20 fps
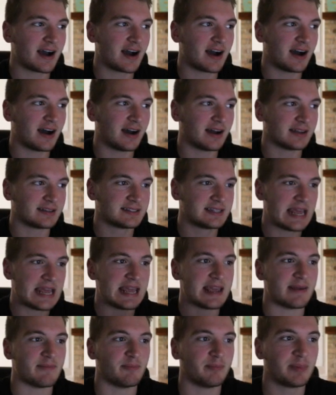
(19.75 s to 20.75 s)
uh,
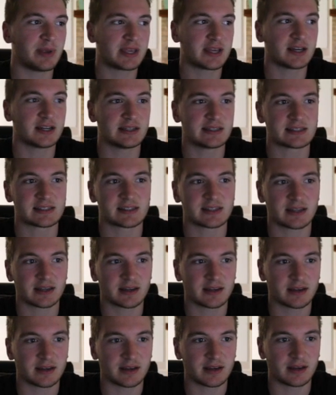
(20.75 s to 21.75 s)
team, because
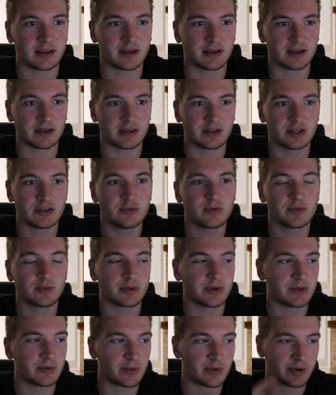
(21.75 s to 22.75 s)

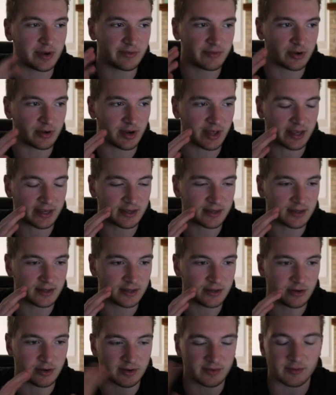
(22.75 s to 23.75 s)
you you won't even like
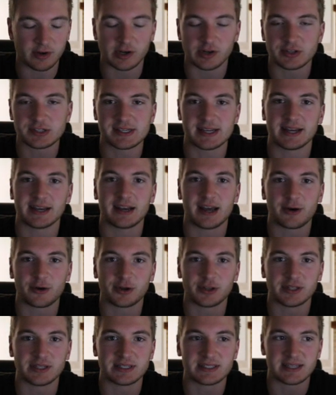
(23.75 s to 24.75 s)
you don't even understand how
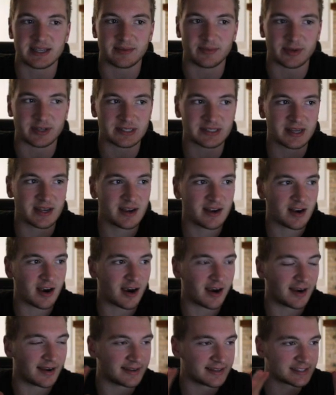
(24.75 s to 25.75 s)
good this team is.
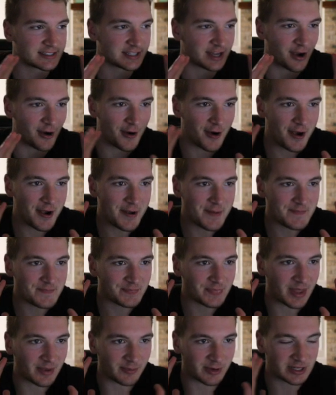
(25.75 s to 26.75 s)
All right, so
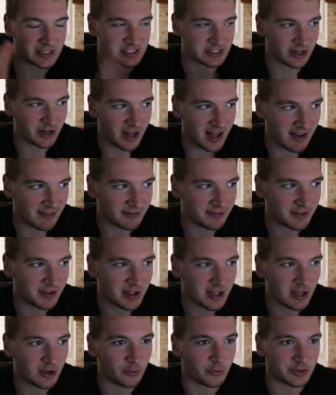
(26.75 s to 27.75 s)
I'm gonna start off
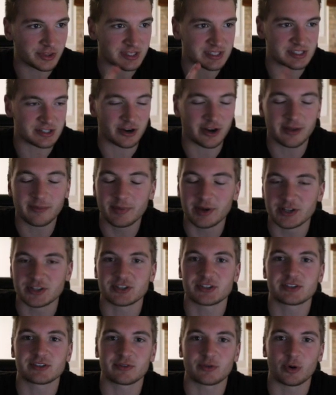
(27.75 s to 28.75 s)
with the starting
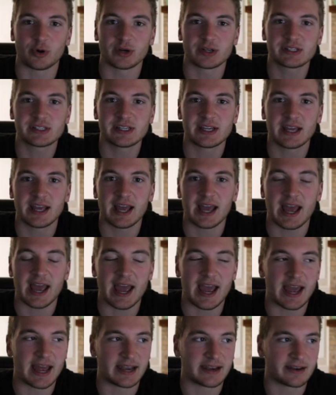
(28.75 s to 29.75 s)
pitchers, of course,
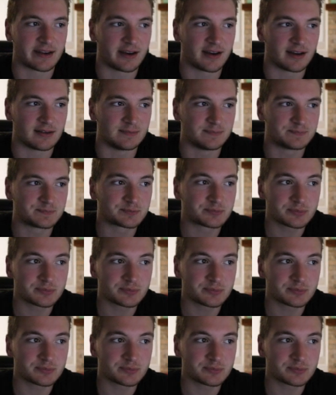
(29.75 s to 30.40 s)
and uh,